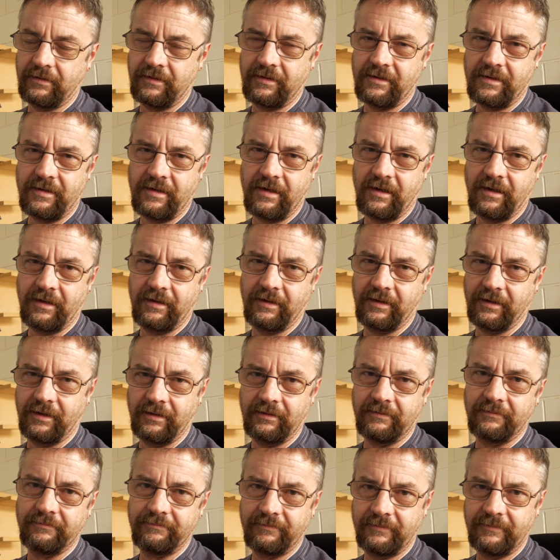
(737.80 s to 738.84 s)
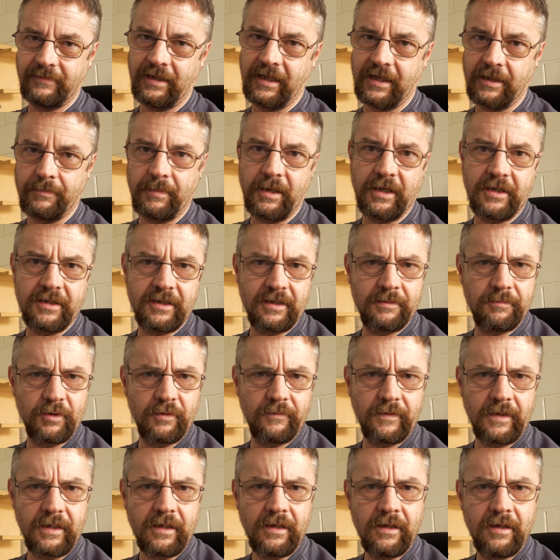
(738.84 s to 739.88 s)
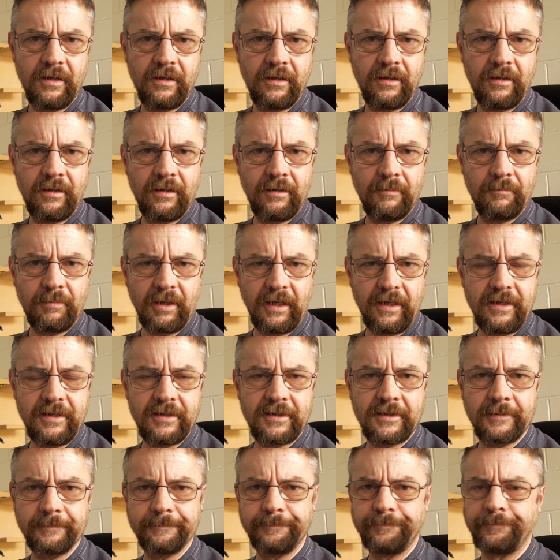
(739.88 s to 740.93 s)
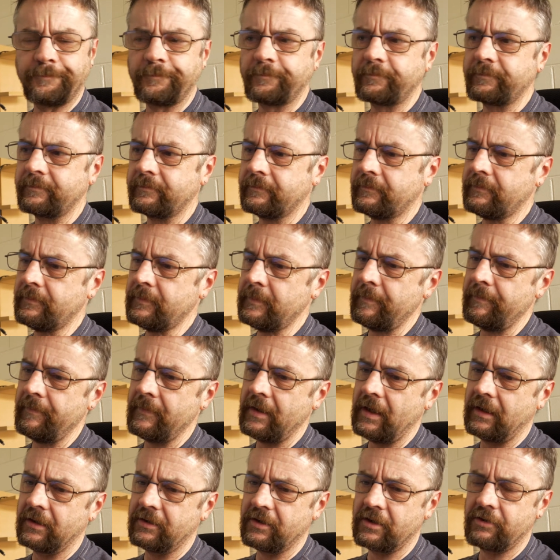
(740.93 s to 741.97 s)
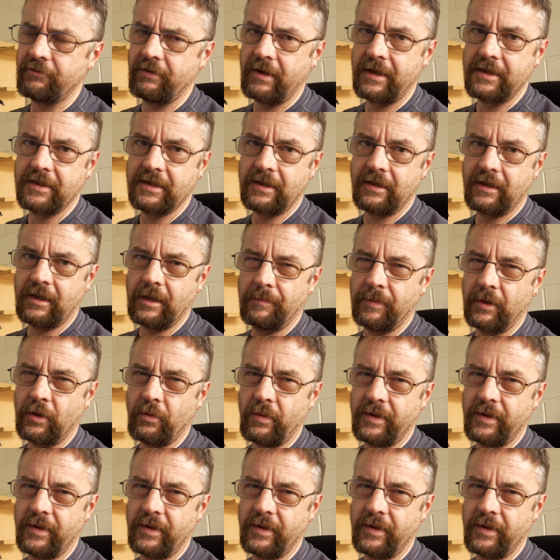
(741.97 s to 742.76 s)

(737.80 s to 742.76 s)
little animated movie plays, I'll just raise a couple of